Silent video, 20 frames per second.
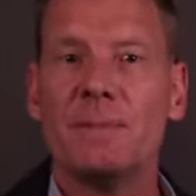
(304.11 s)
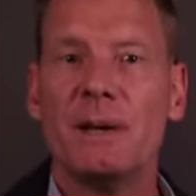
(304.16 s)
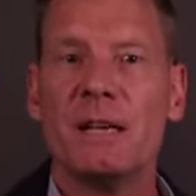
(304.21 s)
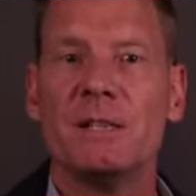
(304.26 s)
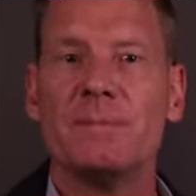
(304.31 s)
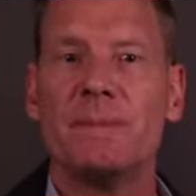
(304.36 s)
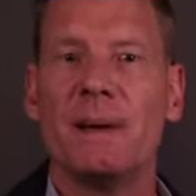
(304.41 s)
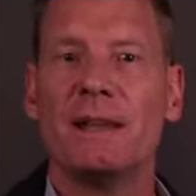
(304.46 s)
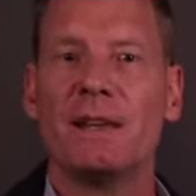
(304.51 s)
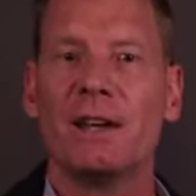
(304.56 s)

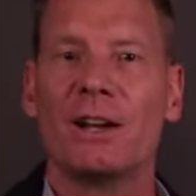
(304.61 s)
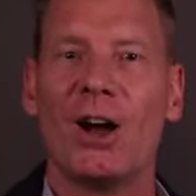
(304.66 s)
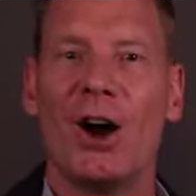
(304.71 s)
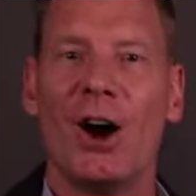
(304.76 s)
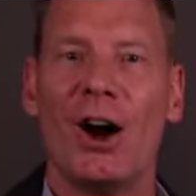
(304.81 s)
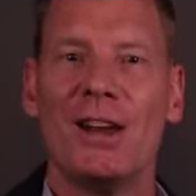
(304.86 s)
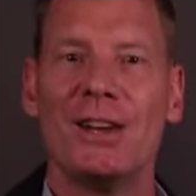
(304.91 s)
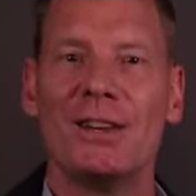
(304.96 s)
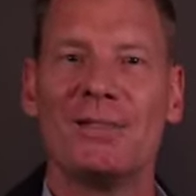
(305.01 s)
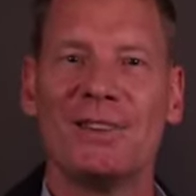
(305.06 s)
means being the
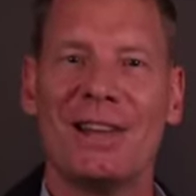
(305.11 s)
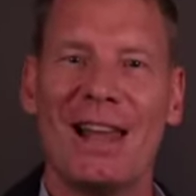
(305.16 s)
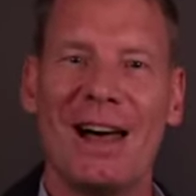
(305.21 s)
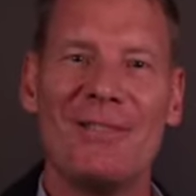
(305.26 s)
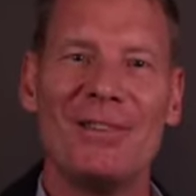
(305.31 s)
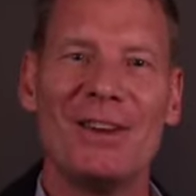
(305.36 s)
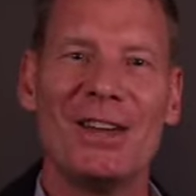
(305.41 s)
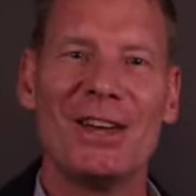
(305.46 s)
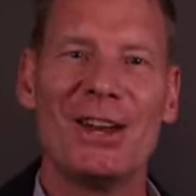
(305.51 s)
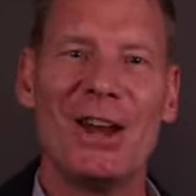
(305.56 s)
kind of
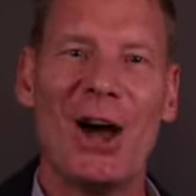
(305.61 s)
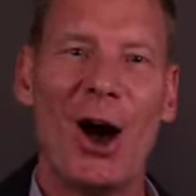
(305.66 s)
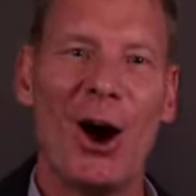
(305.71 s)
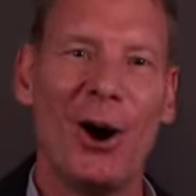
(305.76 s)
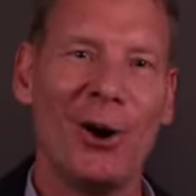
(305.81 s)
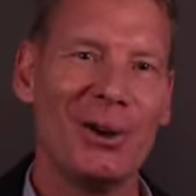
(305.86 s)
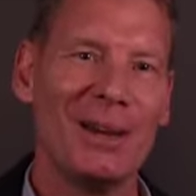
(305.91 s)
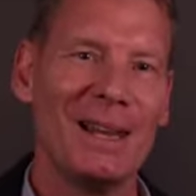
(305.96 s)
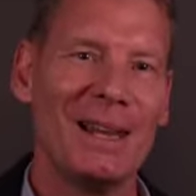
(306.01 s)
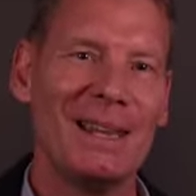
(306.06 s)
loving and
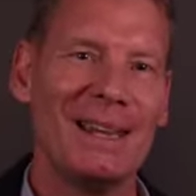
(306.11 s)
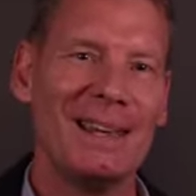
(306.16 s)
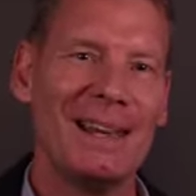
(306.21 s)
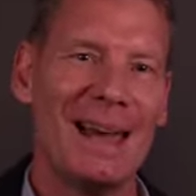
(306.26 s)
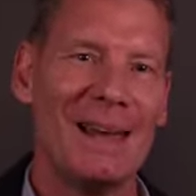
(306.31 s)
holy